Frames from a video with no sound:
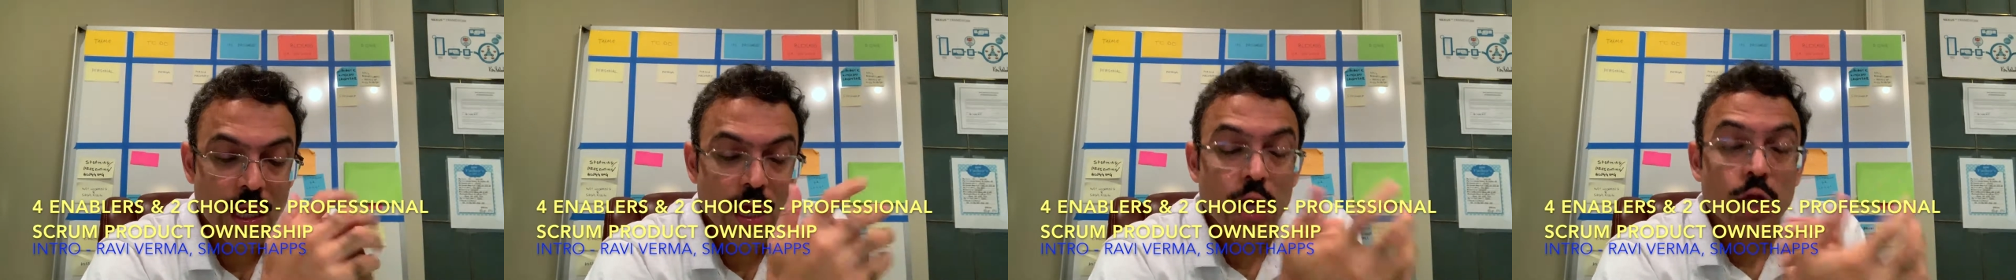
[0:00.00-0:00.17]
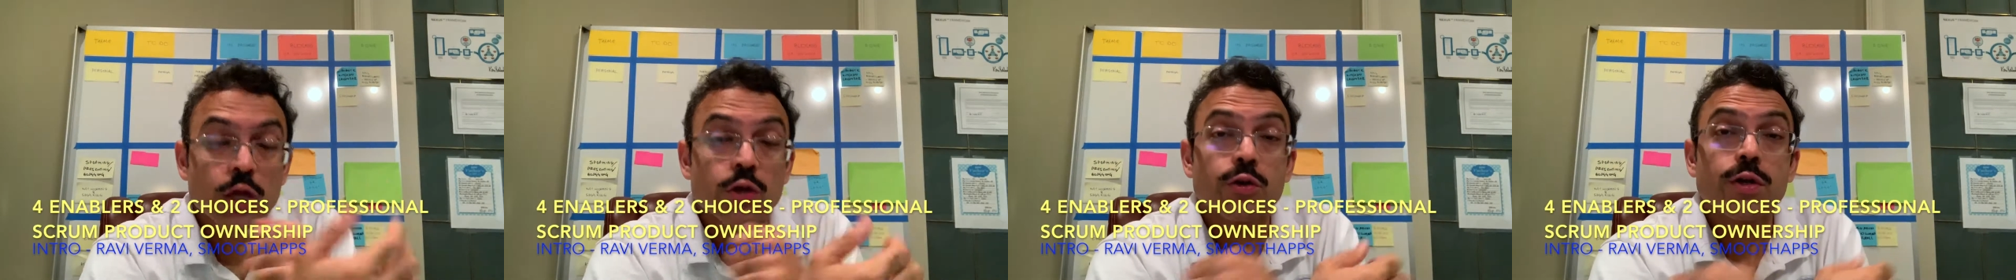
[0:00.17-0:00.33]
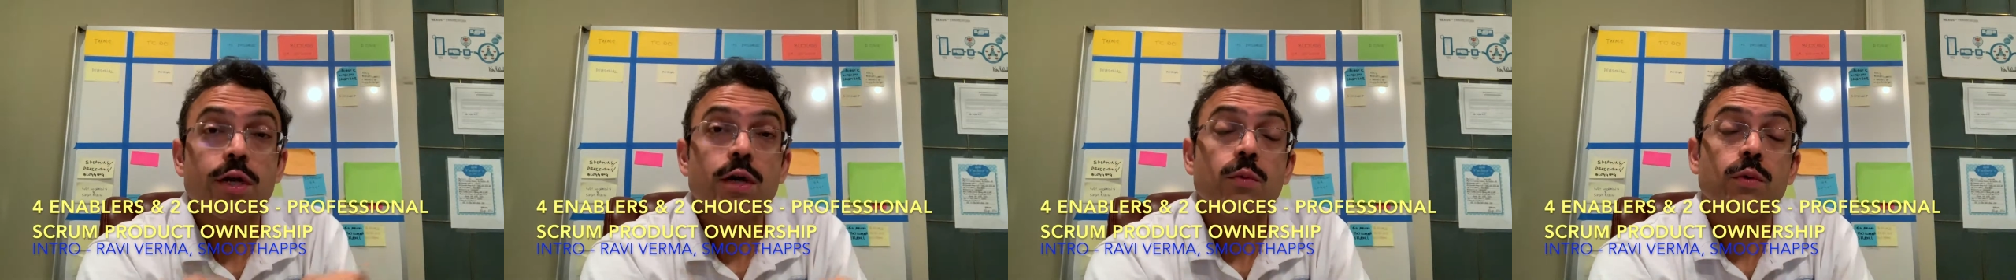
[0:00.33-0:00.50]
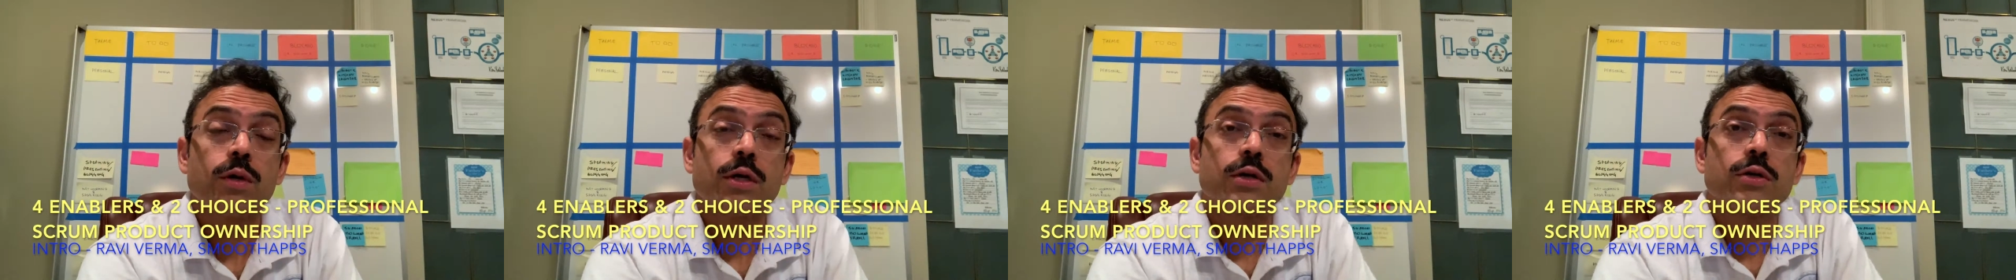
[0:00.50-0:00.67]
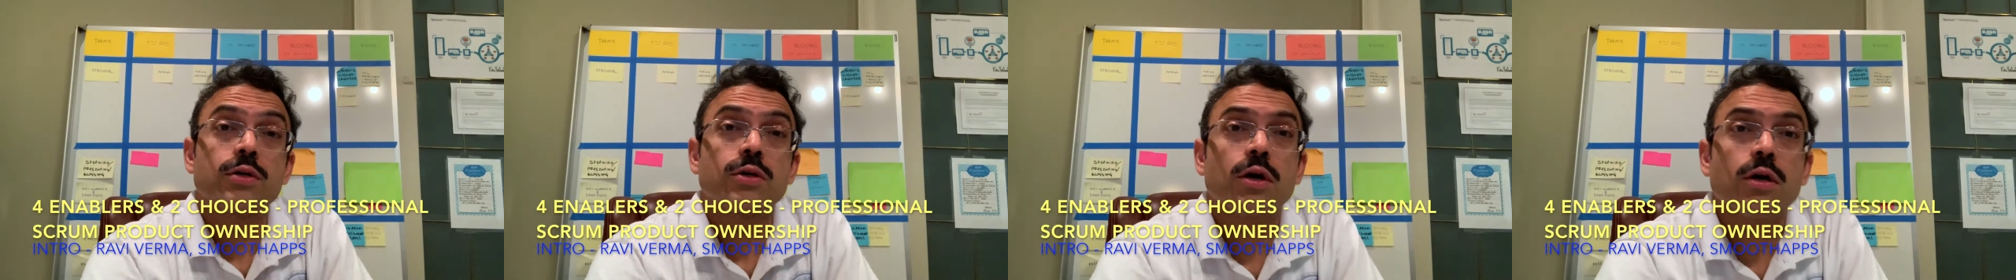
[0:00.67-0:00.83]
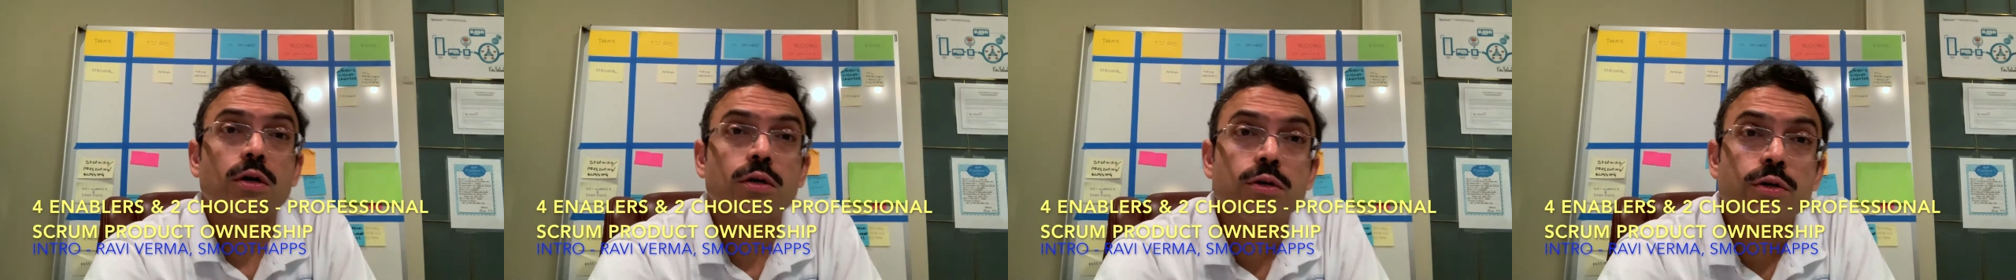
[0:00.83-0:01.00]
Today I want to
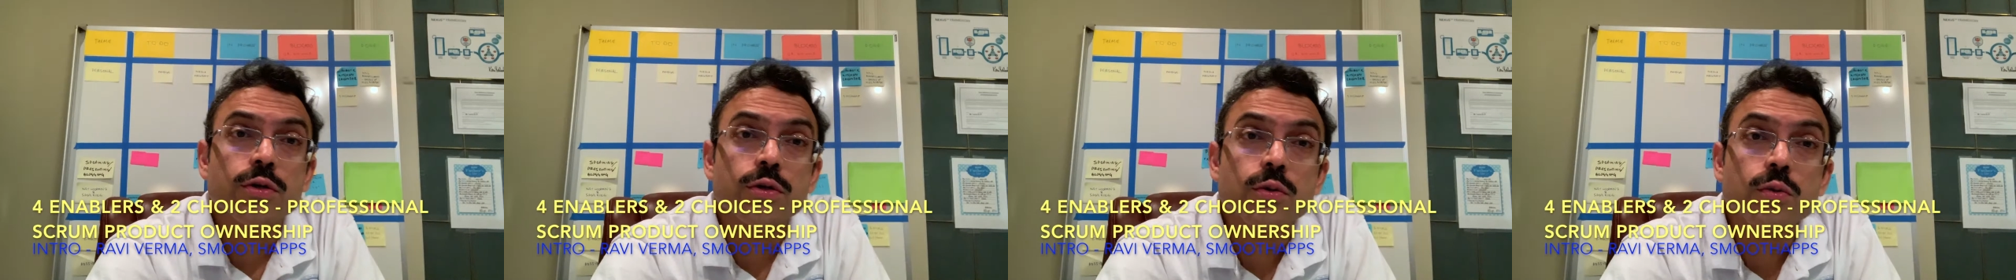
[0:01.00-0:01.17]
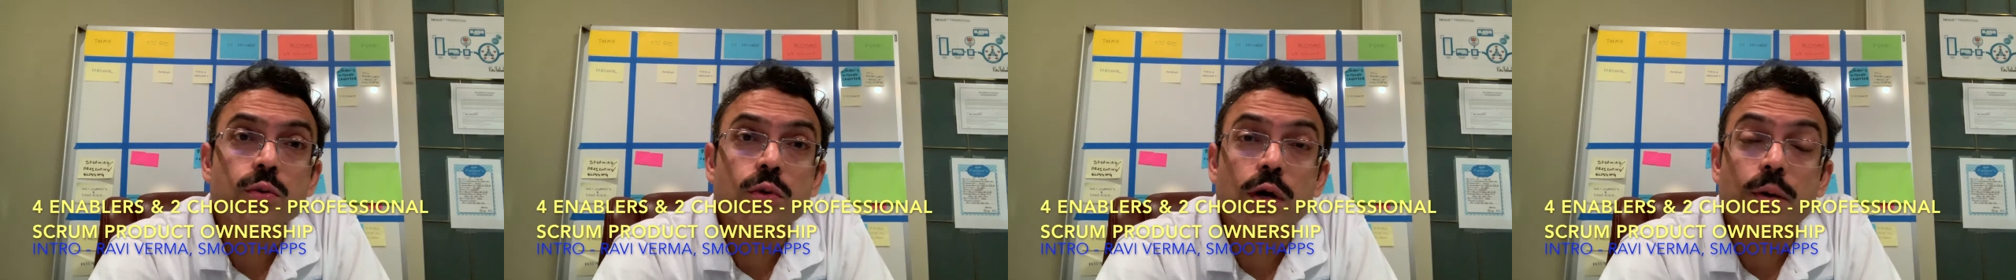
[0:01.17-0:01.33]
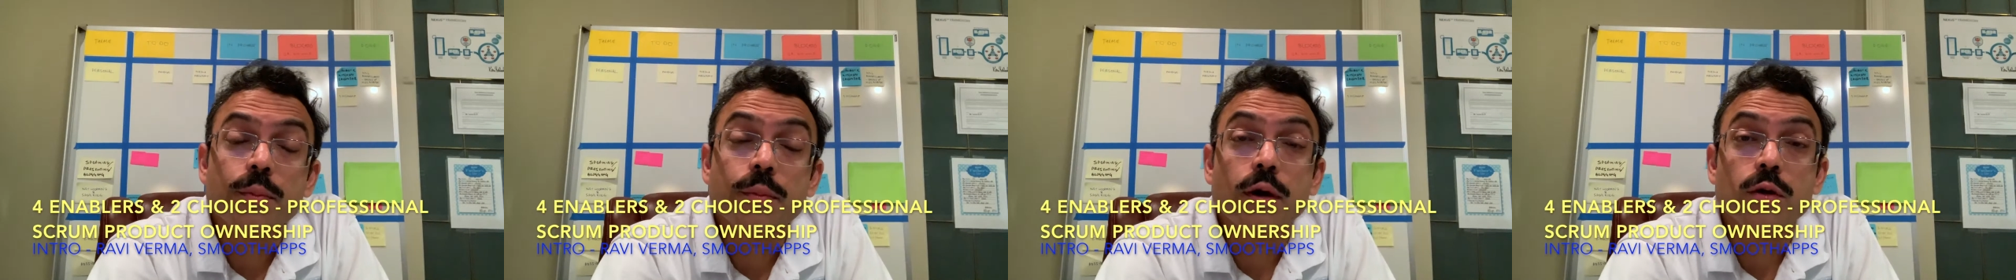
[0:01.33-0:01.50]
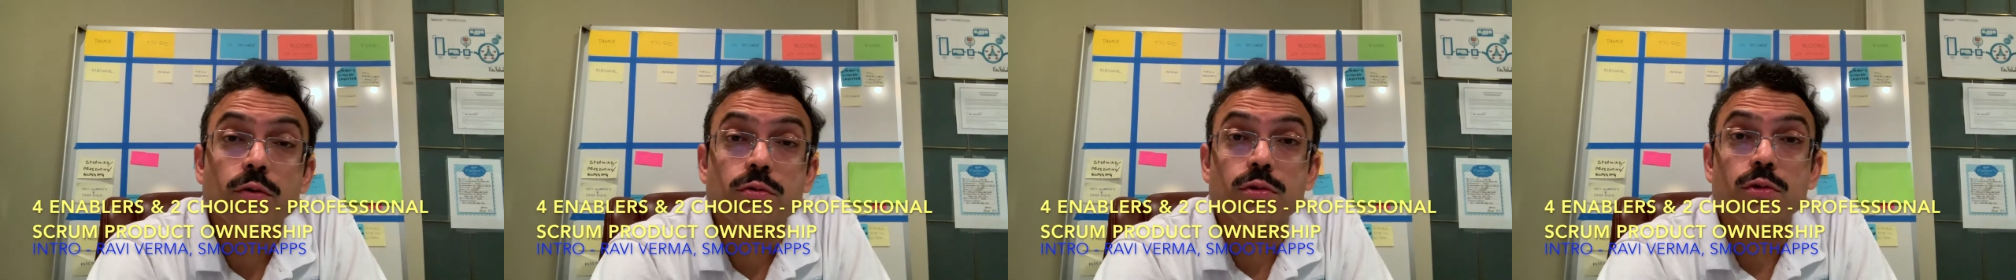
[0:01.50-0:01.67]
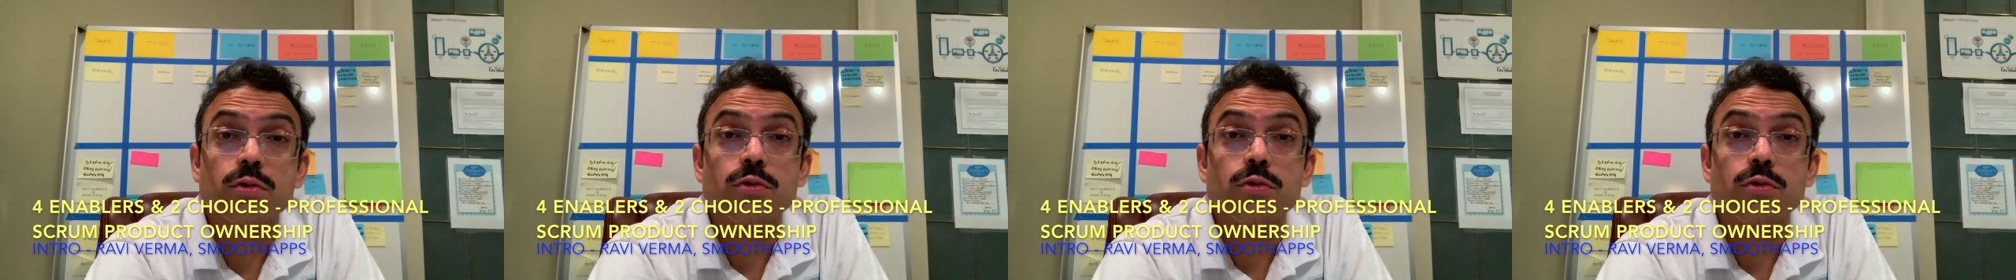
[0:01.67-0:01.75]
talk to you about the